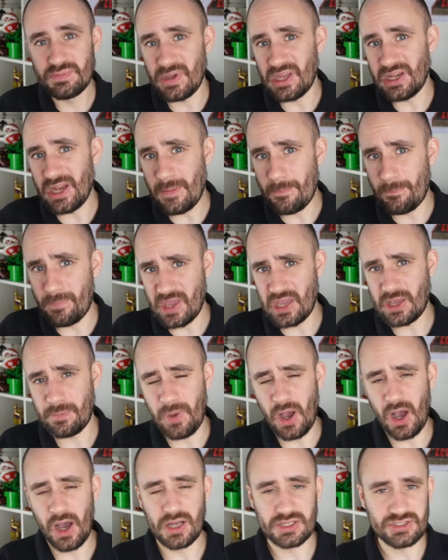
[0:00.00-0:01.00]
been a big
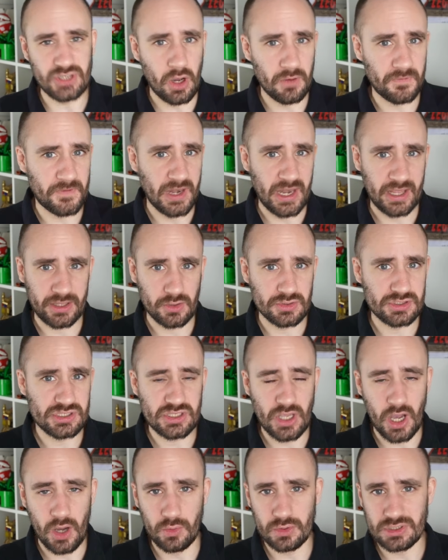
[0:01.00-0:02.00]
part of the LEGO
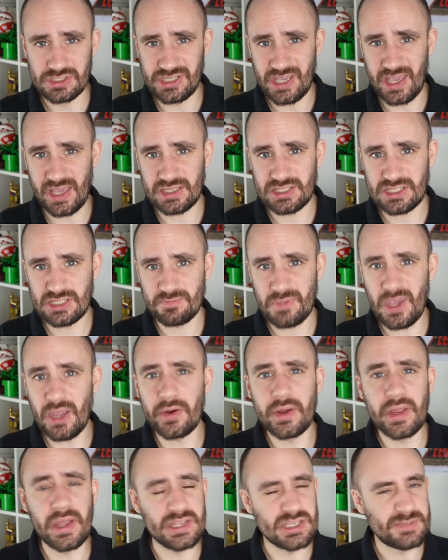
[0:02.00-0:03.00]
Star Wars
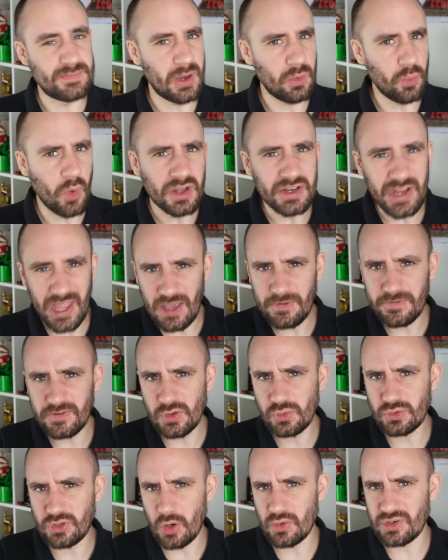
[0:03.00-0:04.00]
experience, but what if
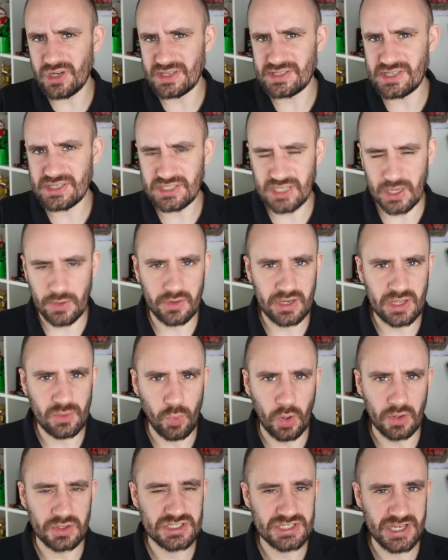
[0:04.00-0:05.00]
you don't necessarily
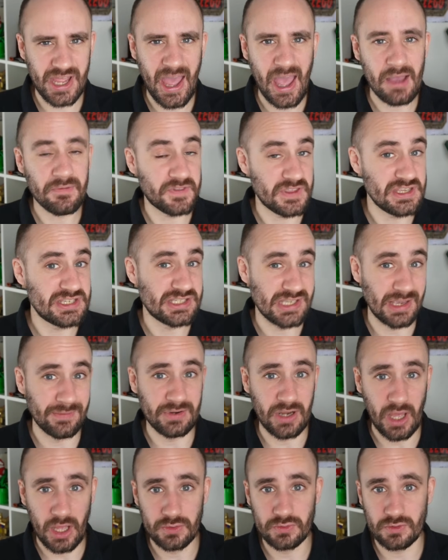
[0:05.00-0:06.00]
want to have the
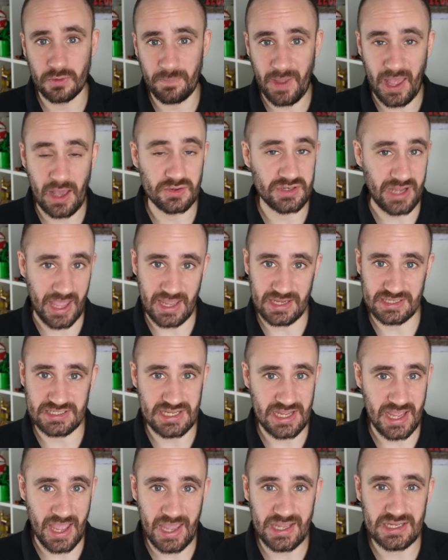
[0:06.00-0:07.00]
£700
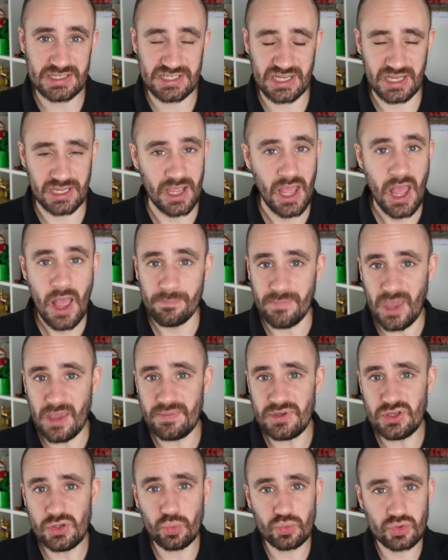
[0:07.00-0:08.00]
8080?
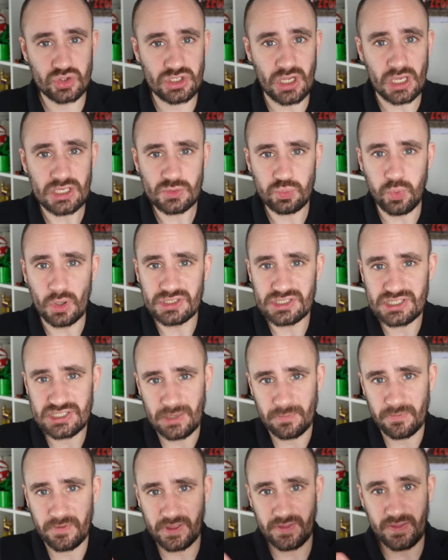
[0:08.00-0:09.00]
Maybe you just want
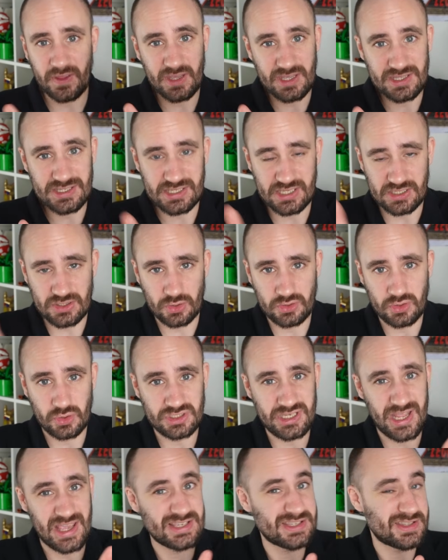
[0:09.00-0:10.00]
something that can sit on your
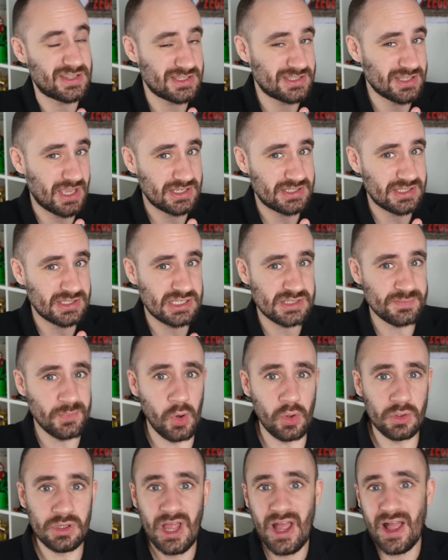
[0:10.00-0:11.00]
desk that's nice and
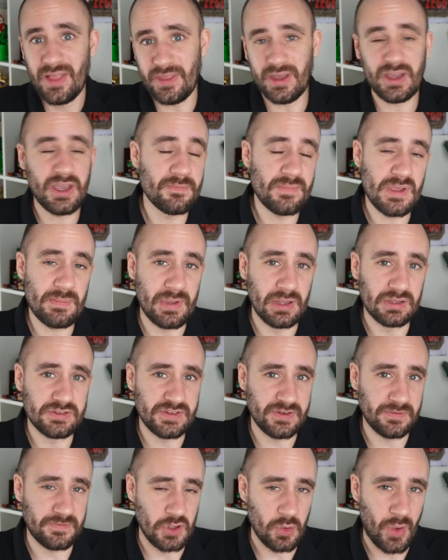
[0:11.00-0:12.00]
small, that can be
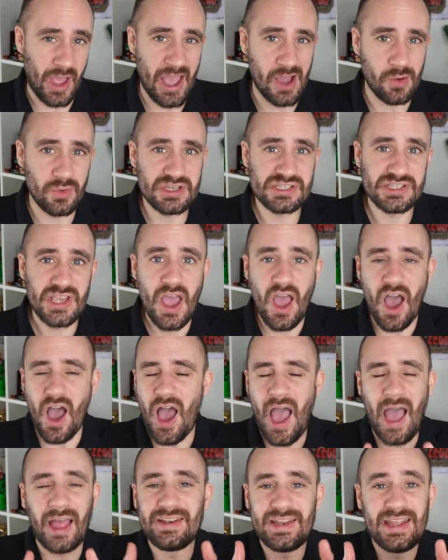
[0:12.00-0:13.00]
built in a few hours,
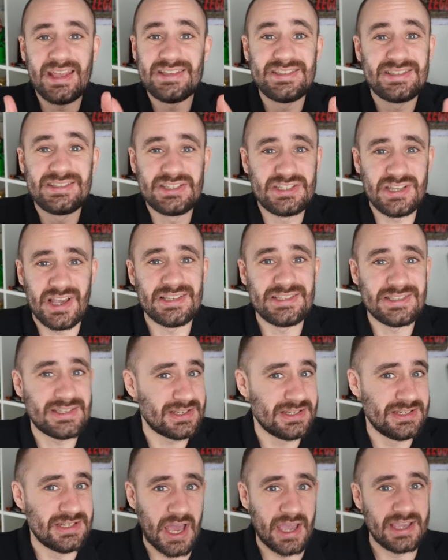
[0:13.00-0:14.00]
and is
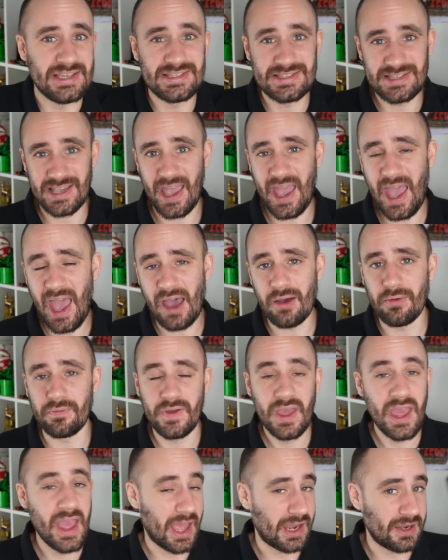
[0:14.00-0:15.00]
just nice to
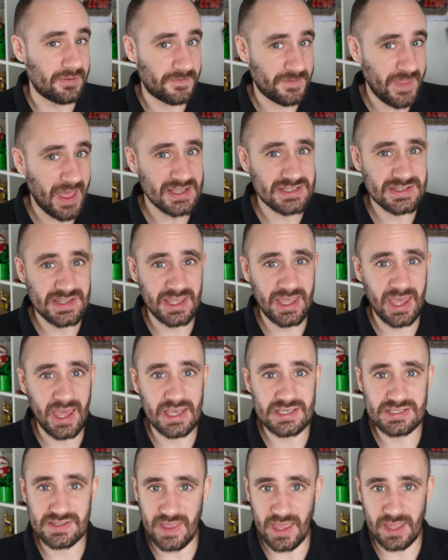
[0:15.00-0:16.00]
have. And if that's the
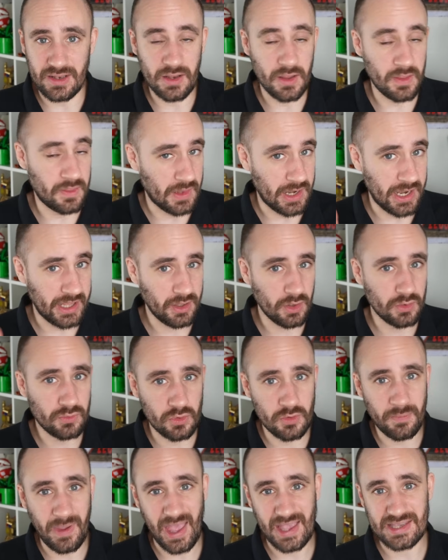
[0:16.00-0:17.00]
case, then the LEGO
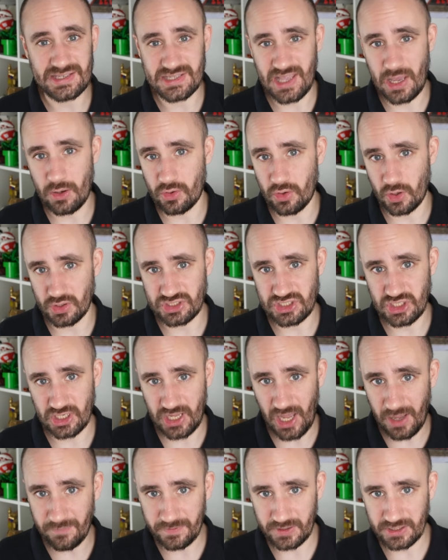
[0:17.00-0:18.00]
Group has now got you
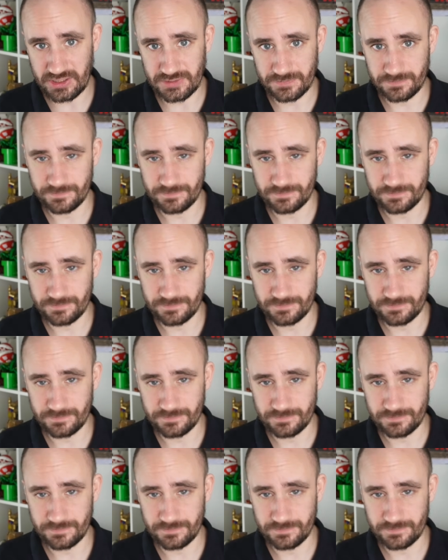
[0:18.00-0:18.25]
covered.